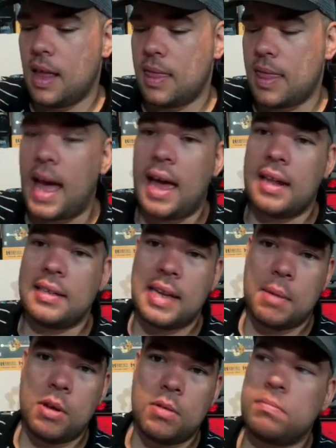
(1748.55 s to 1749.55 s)
That
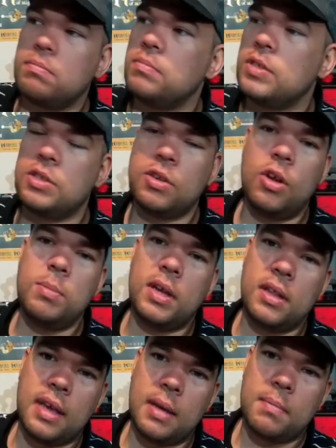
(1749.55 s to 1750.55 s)
demo sold me on
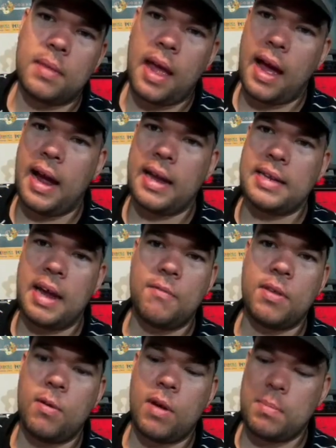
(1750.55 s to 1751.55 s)
the game. I
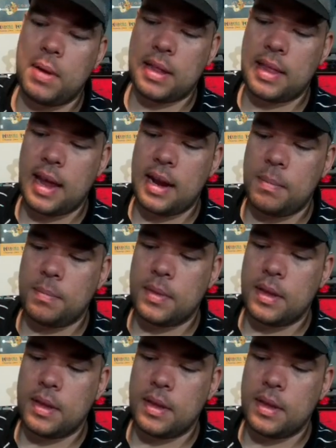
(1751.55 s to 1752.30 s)
definitely want to pick that up.